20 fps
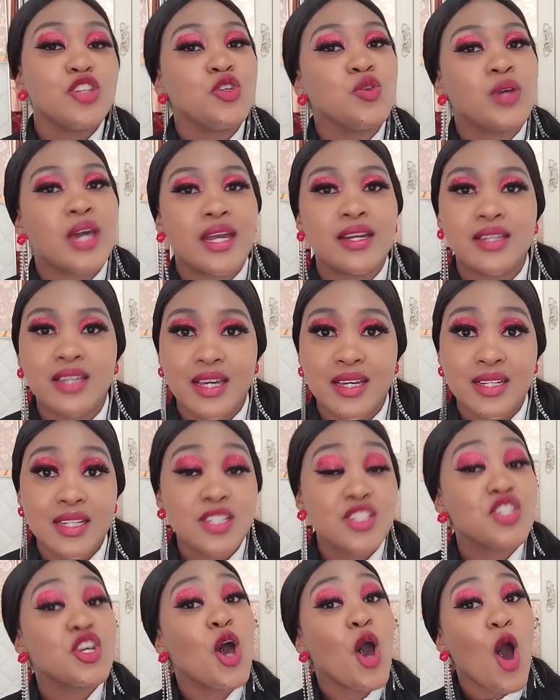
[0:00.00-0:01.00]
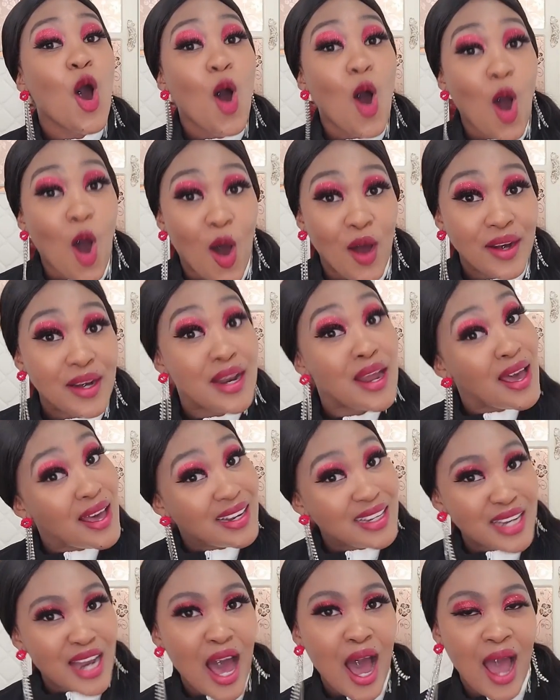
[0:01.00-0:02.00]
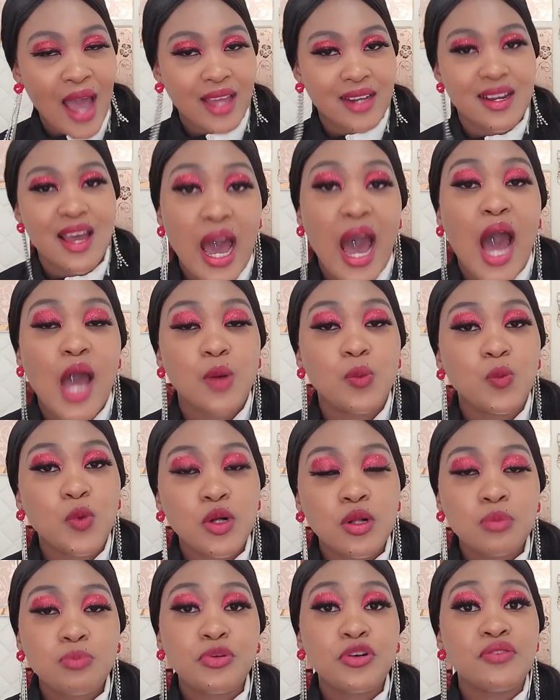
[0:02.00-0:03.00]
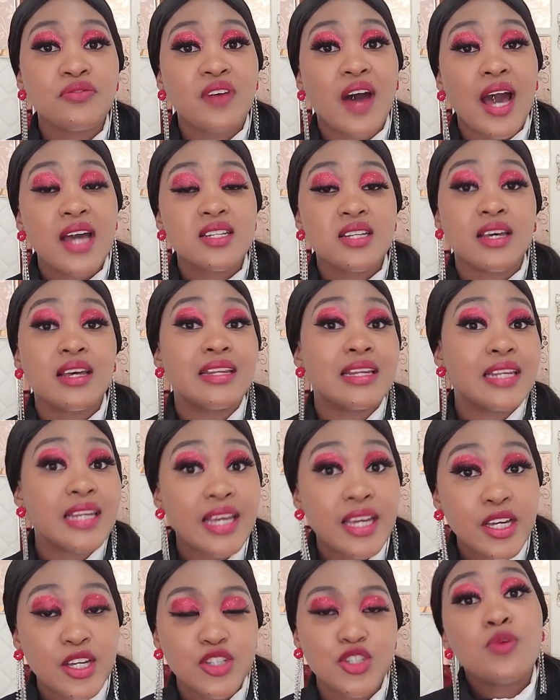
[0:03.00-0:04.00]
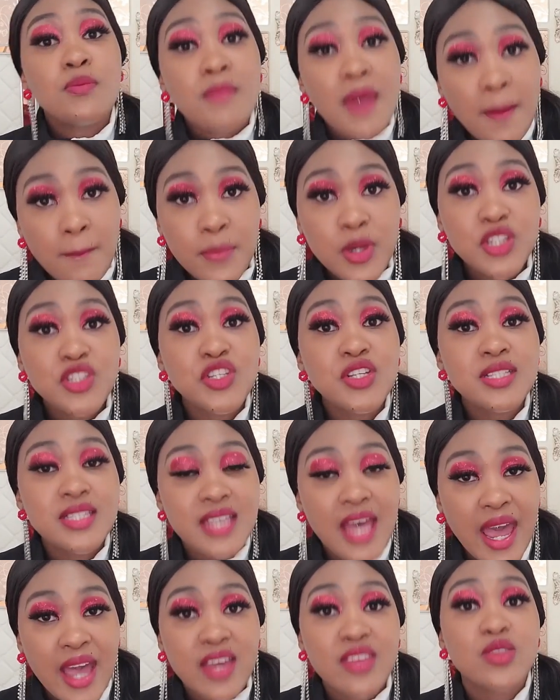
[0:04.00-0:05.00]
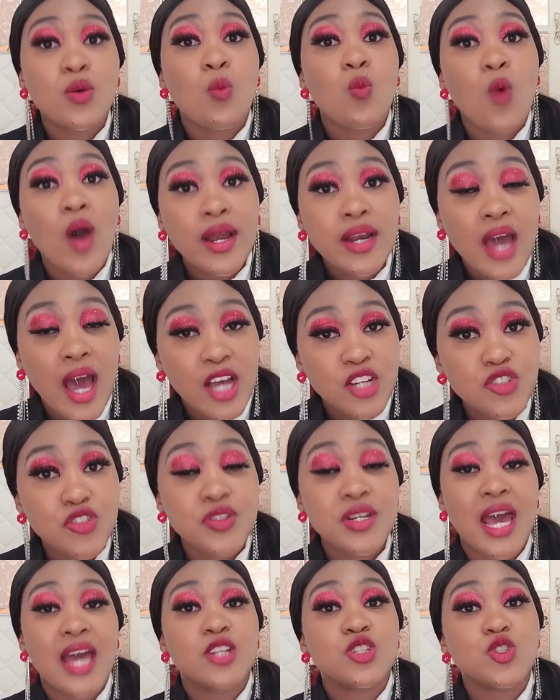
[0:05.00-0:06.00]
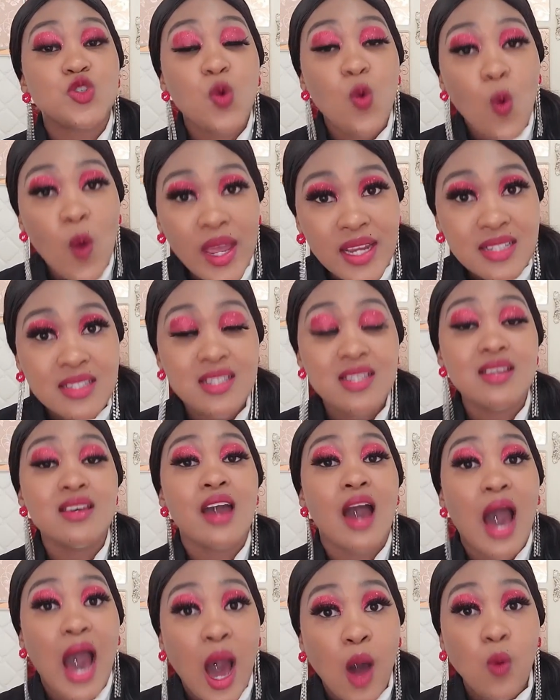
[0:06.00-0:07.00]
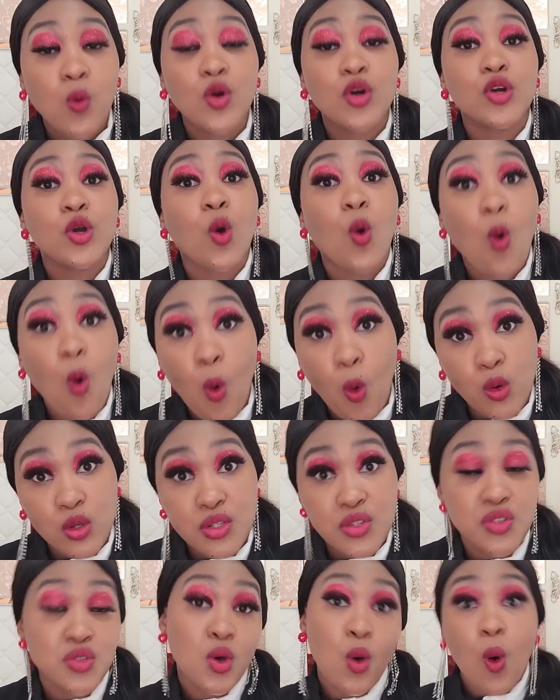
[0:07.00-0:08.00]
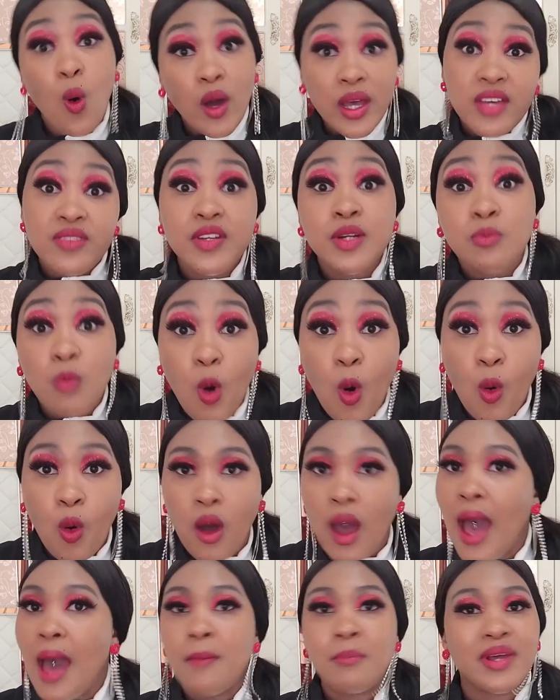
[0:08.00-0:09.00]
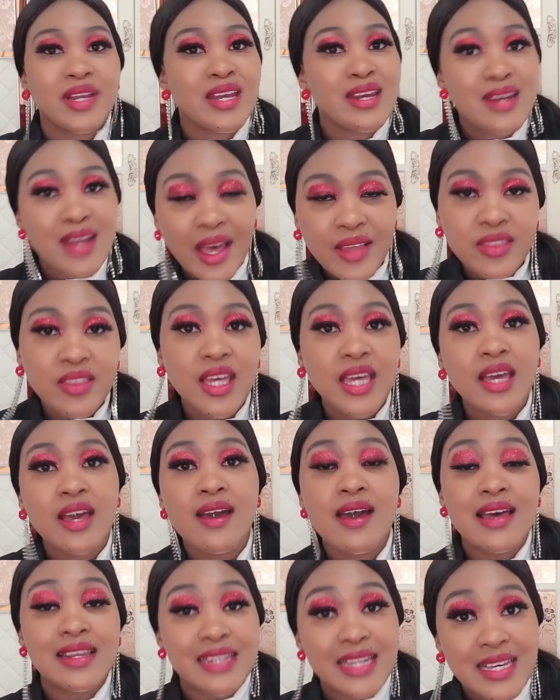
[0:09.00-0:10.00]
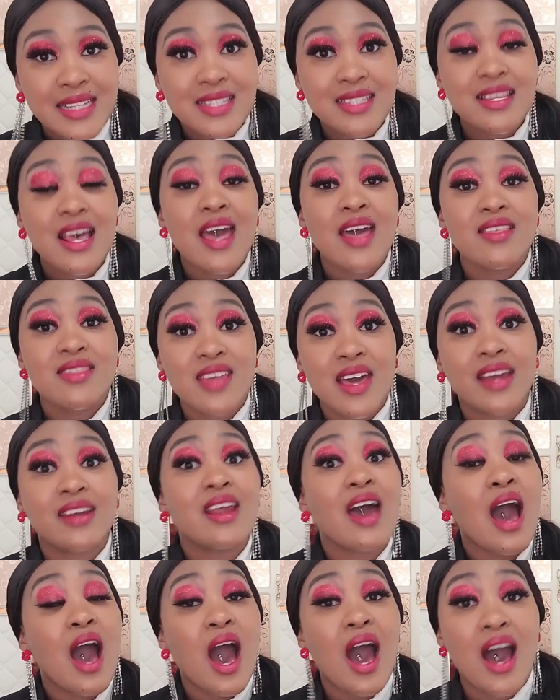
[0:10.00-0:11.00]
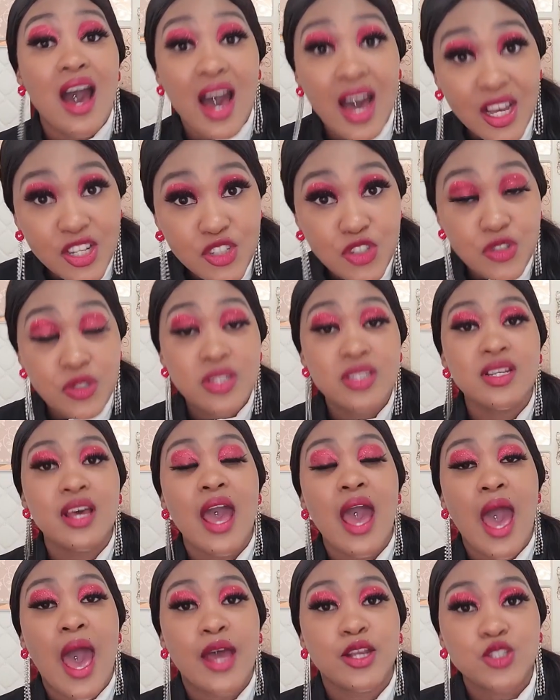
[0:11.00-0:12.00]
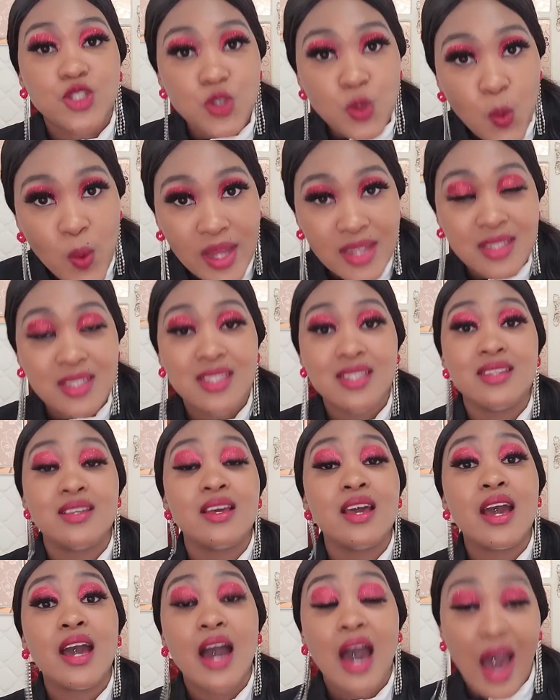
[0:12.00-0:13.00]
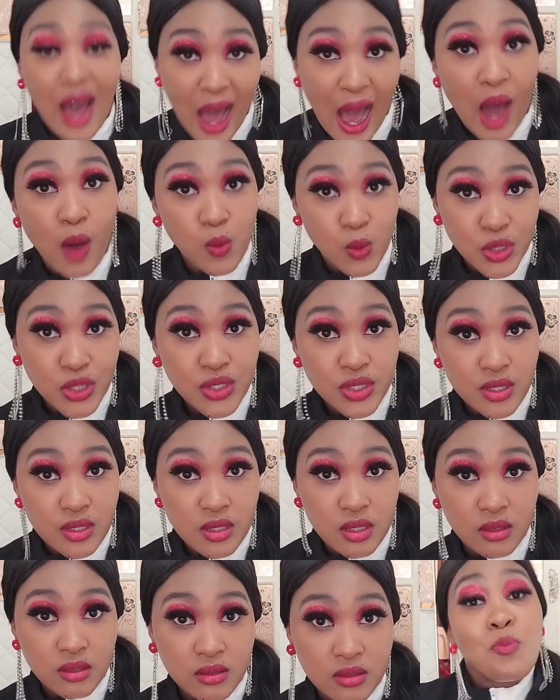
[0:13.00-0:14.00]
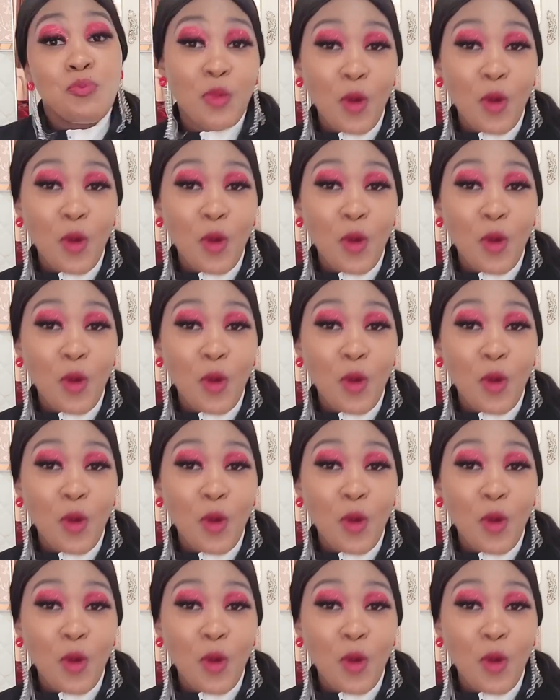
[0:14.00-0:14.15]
You can get it online. I will provide a link. Remember to take the 120 hour course or even more, but nothing less than 120 hours.